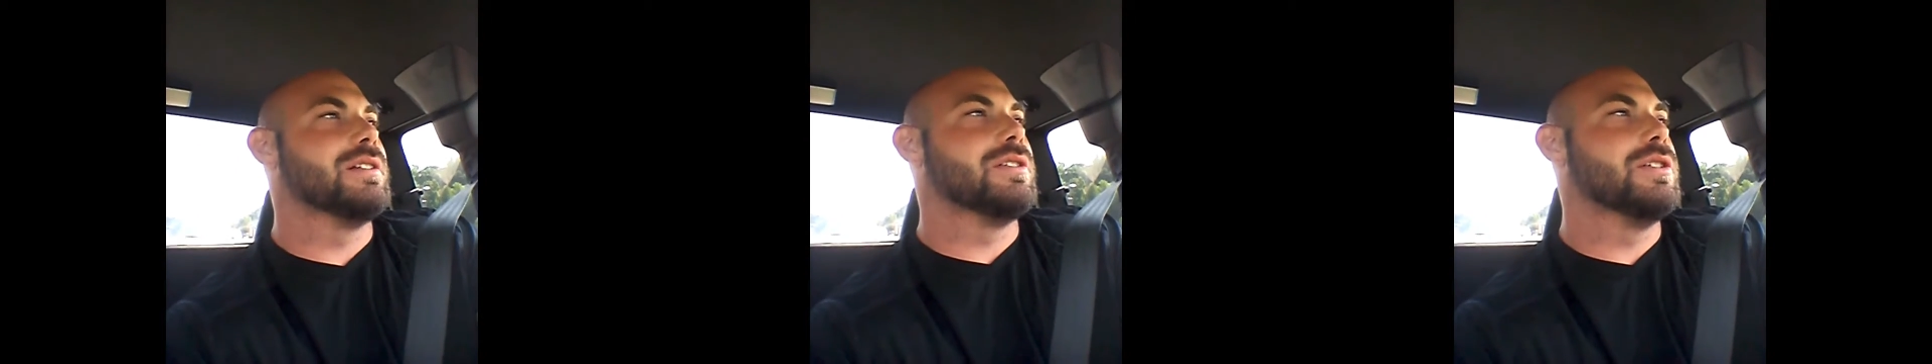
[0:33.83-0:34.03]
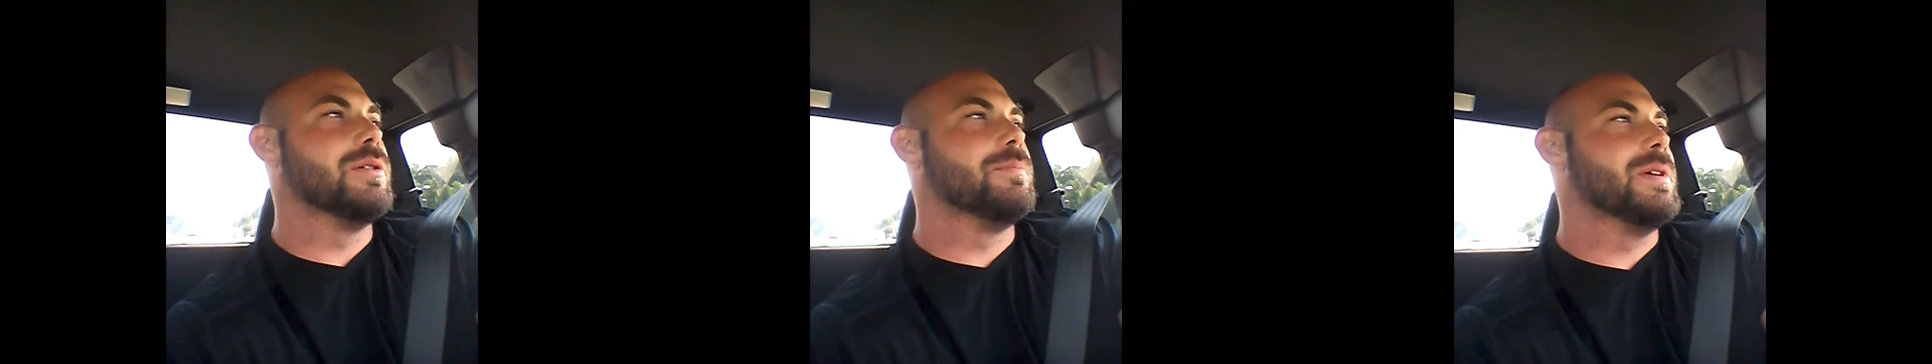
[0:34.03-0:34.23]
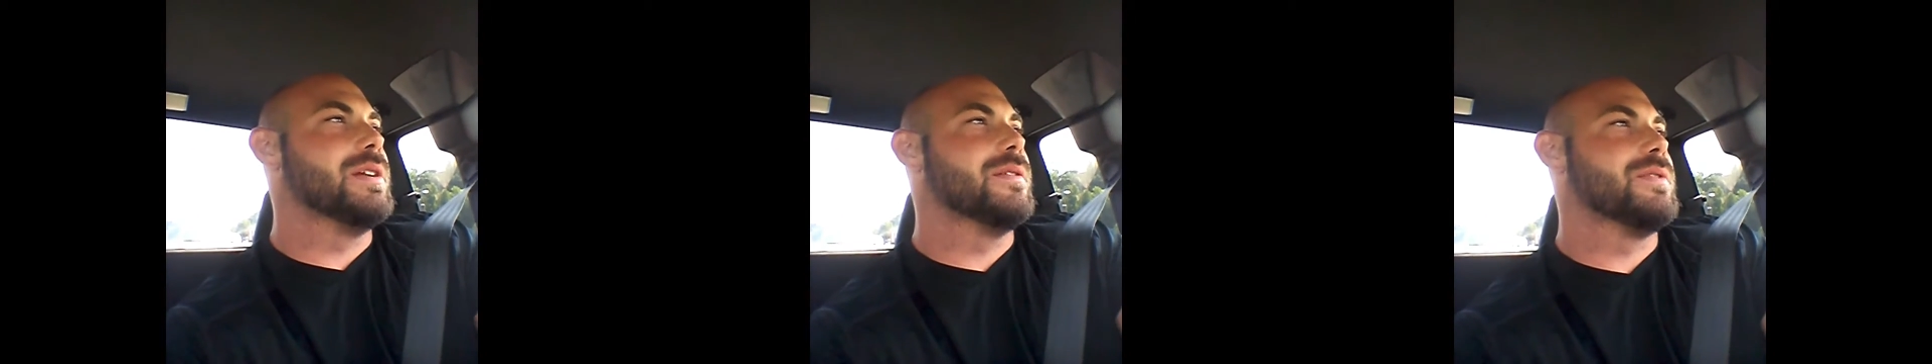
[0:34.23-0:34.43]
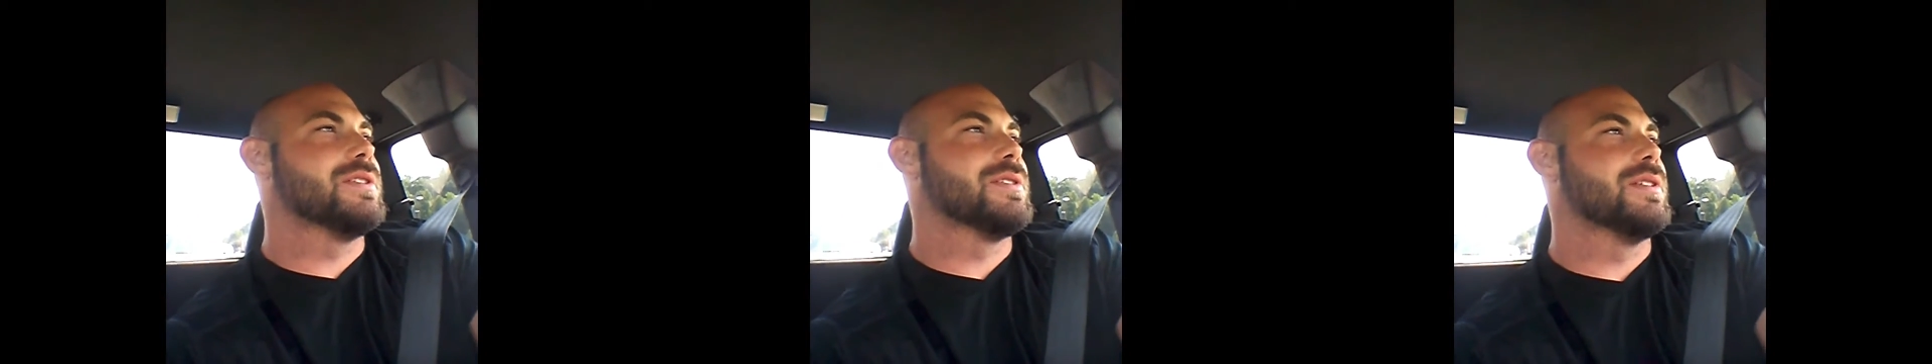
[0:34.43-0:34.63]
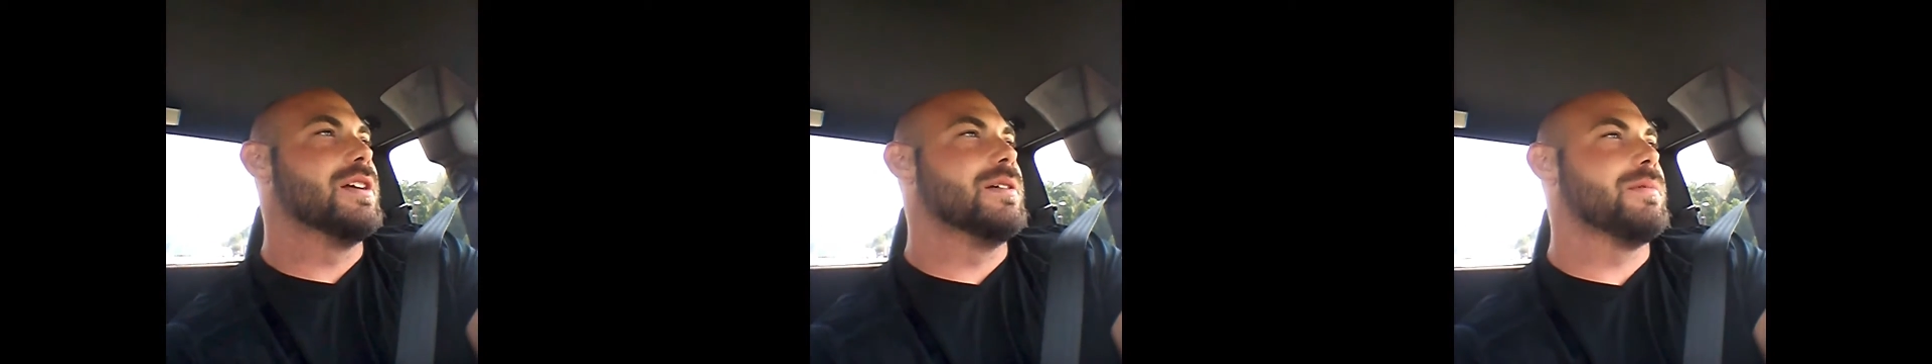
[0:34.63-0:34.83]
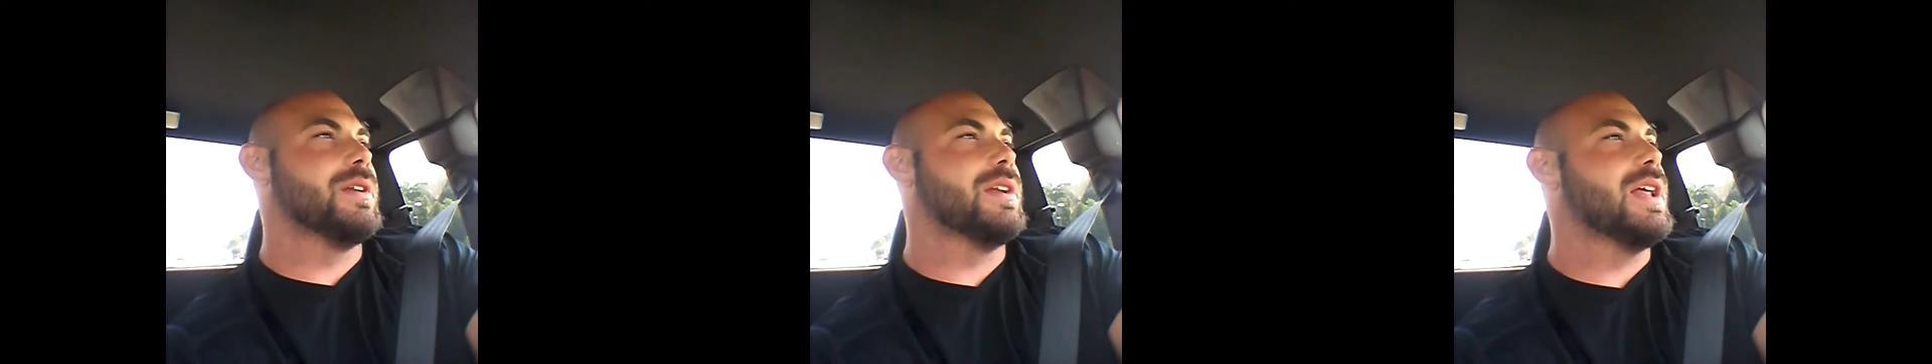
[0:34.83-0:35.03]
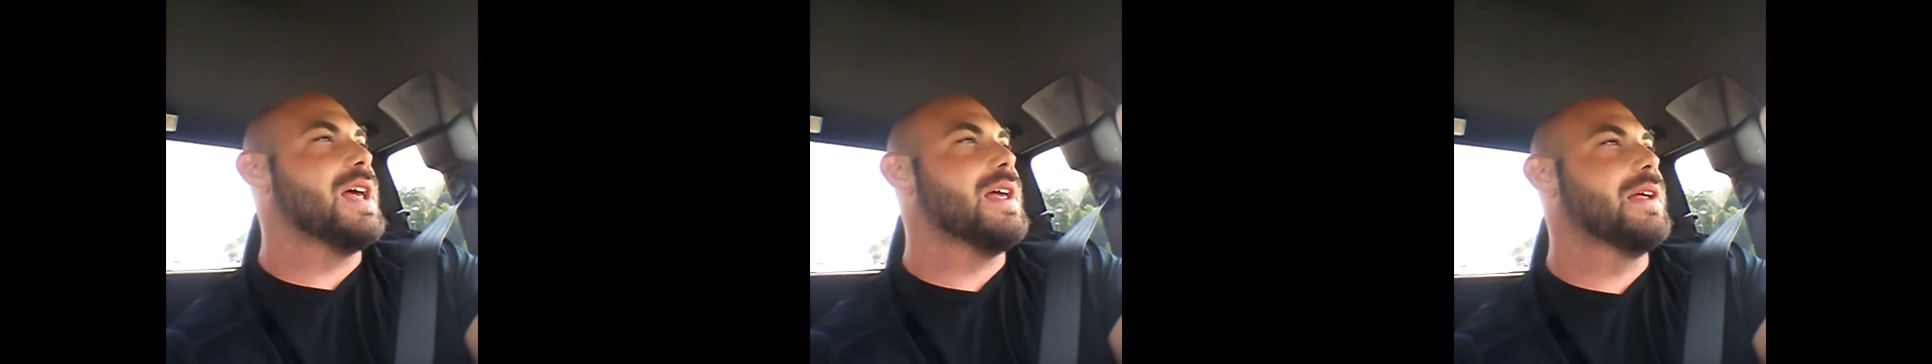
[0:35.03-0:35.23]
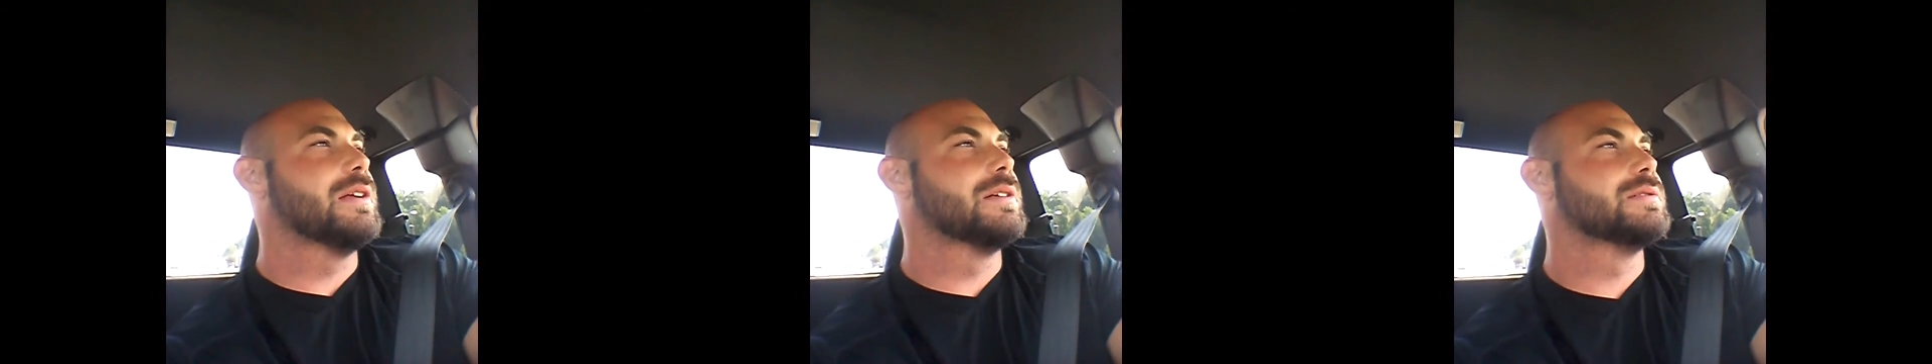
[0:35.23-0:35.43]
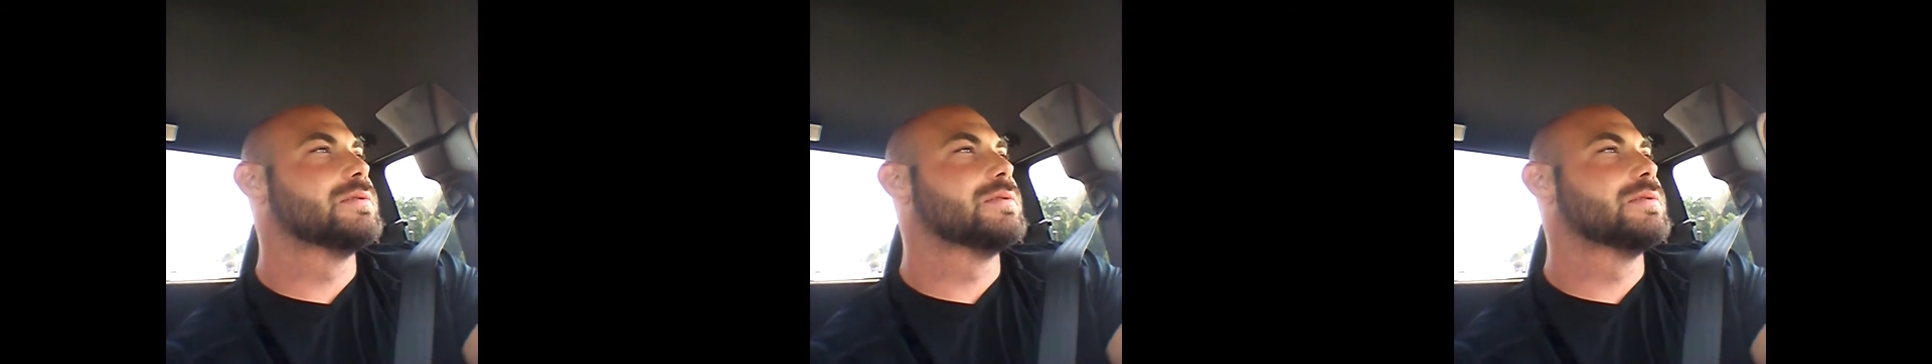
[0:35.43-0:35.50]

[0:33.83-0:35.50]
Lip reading: a little bit of a slump today.